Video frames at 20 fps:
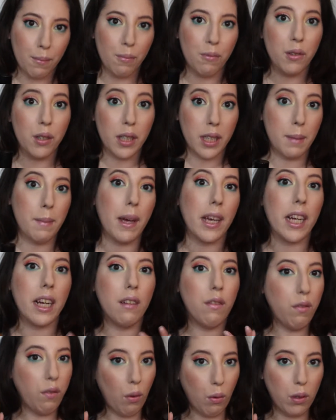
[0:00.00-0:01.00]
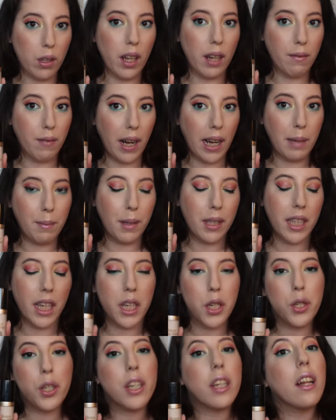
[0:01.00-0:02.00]
really make it a full-on
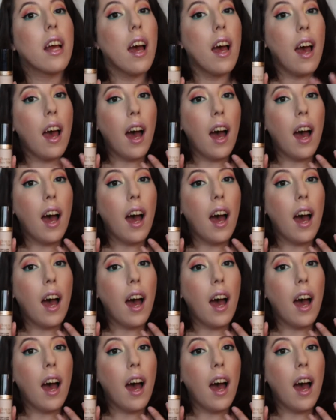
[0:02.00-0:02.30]
recommendation.